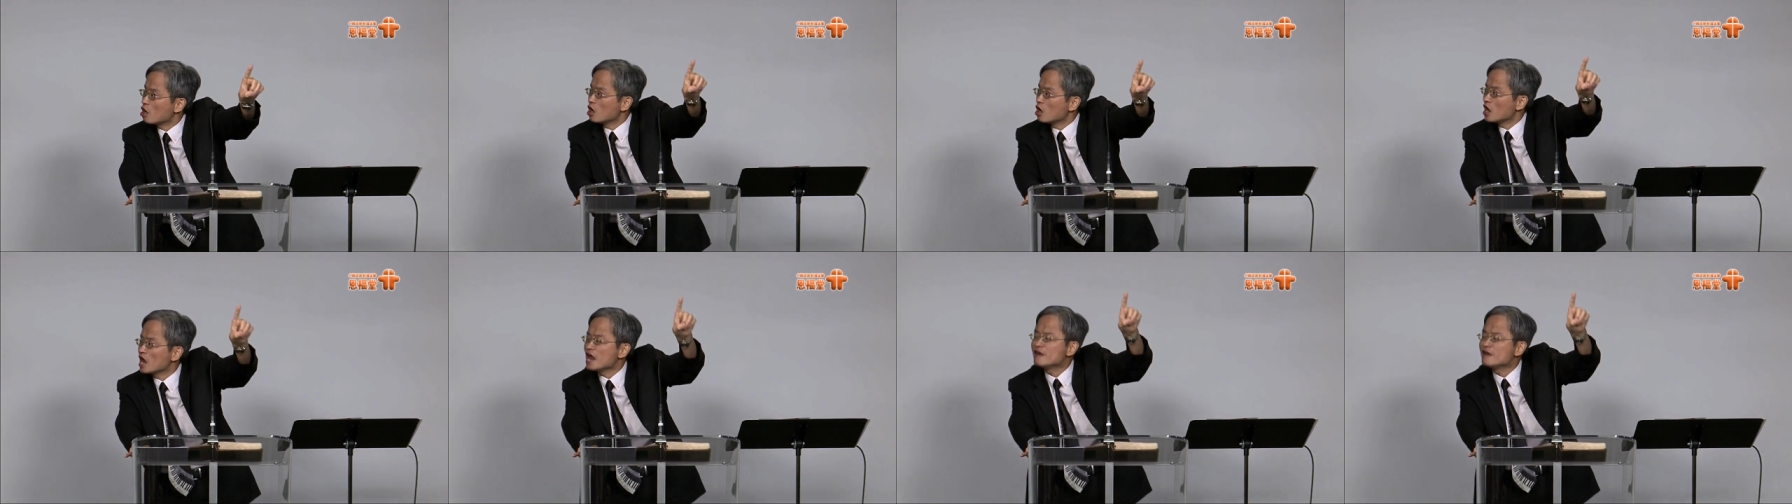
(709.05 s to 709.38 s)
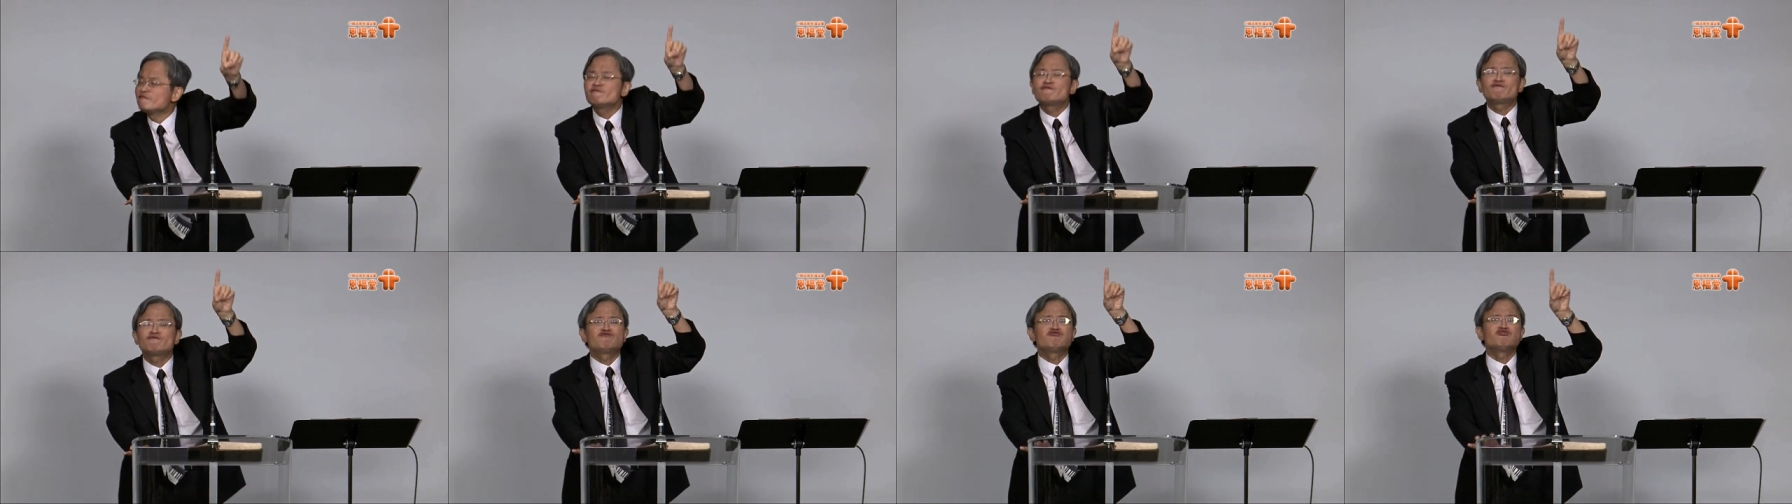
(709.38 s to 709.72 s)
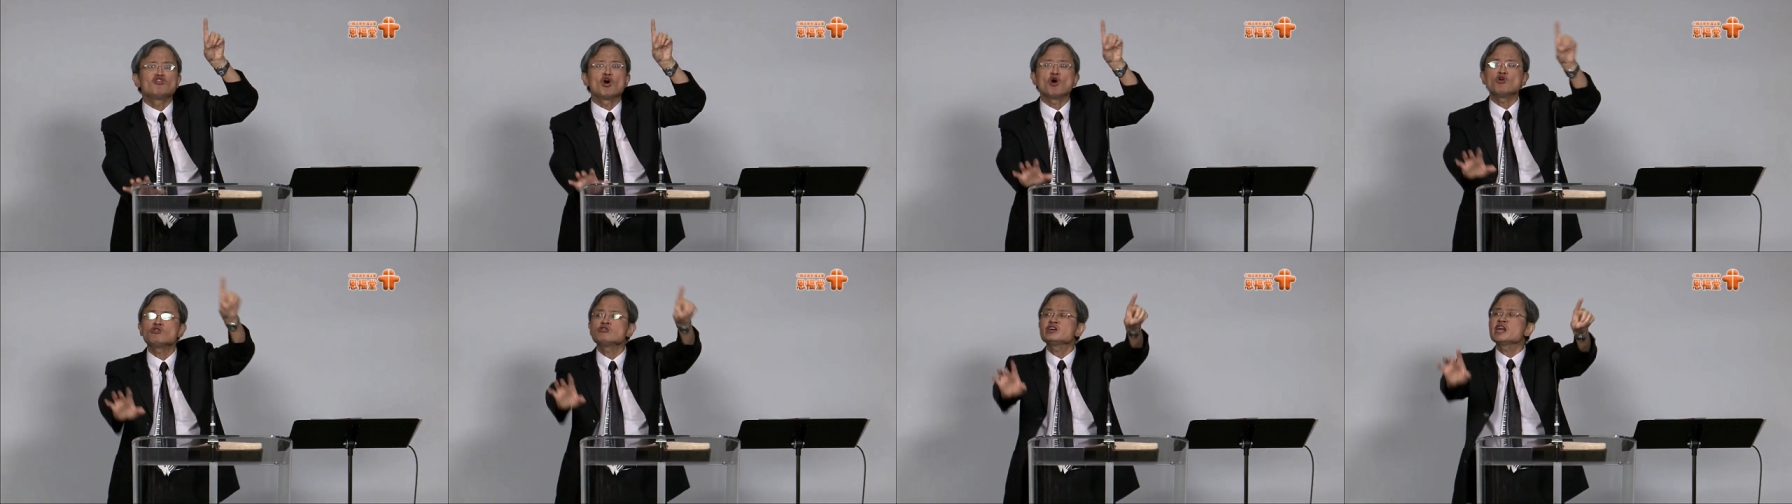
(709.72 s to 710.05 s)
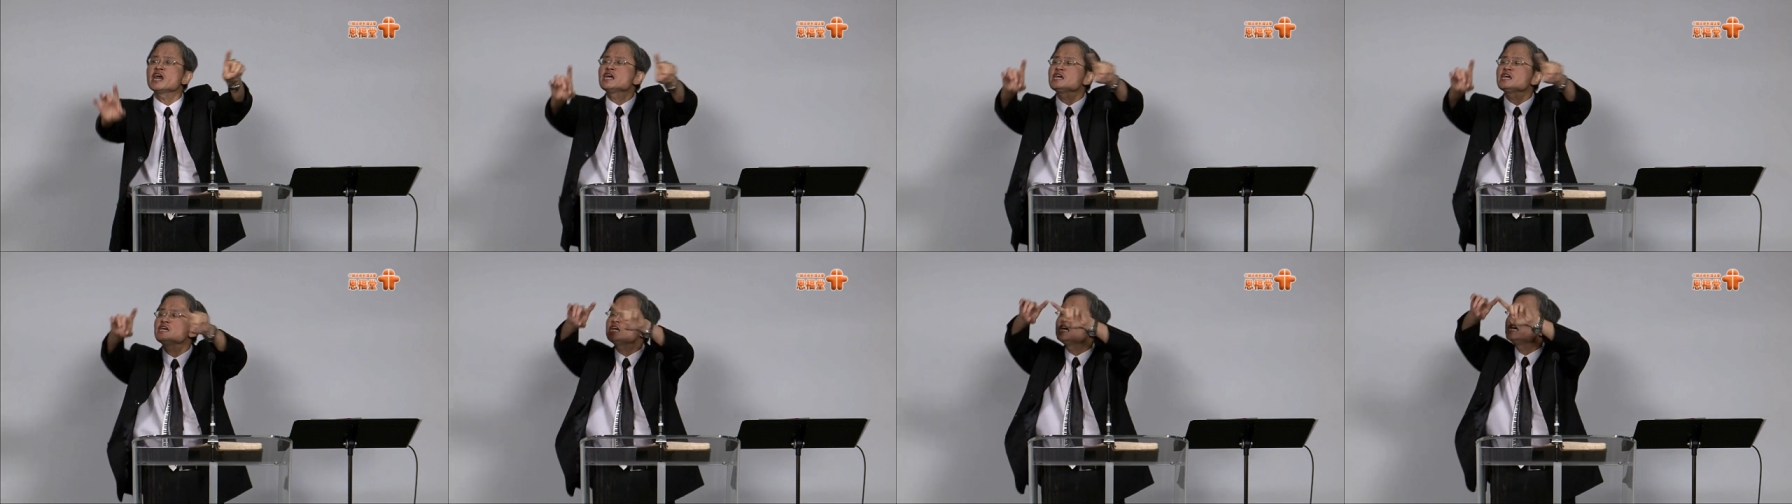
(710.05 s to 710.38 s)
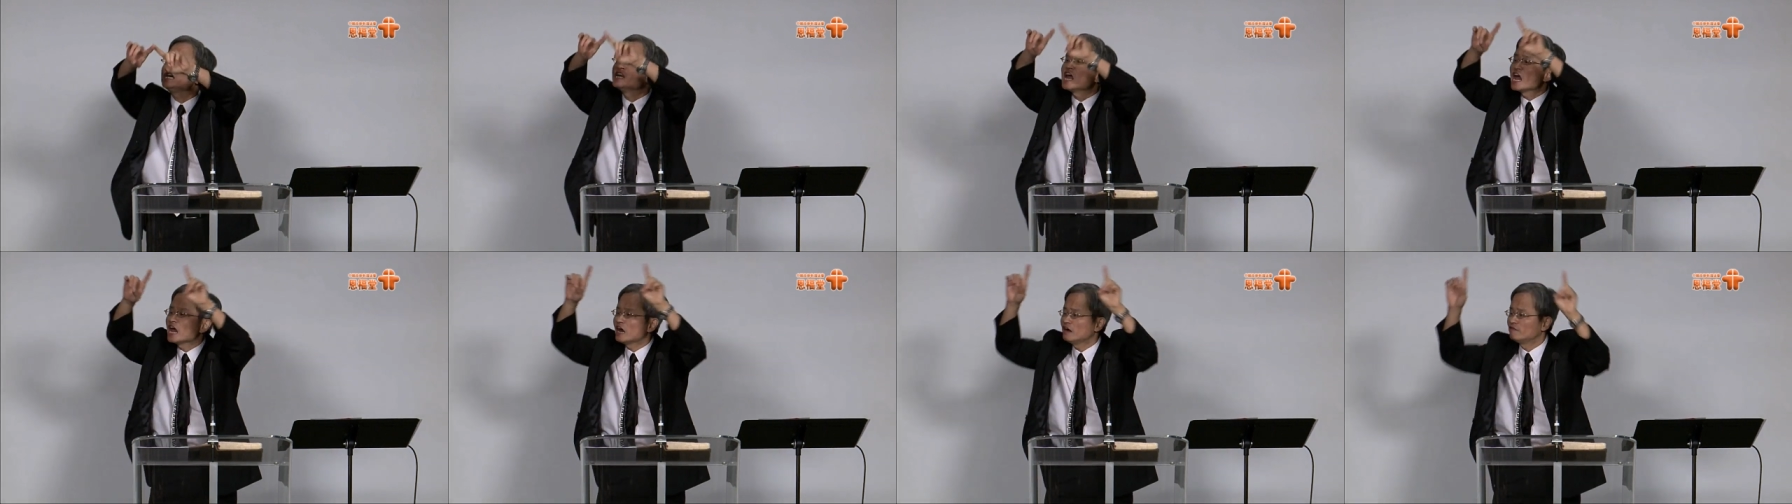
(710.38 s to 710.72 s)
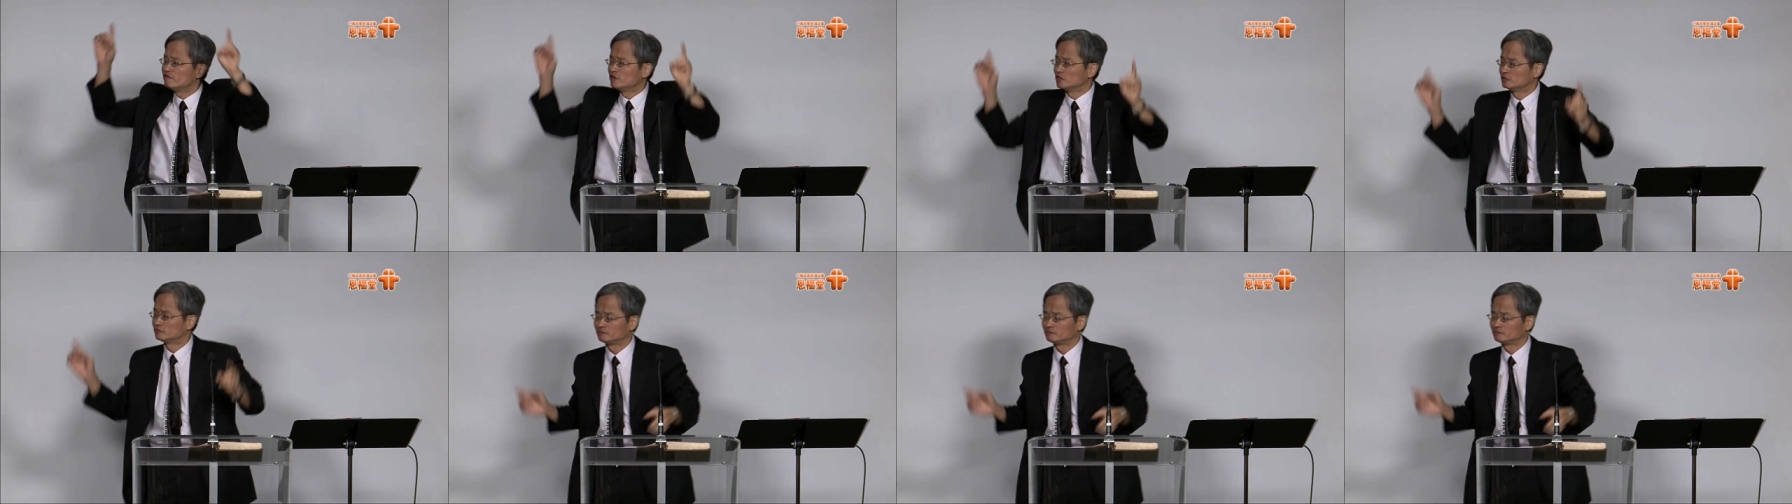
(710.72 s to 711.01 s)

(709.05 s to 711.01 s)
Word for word: enthroning in heaven.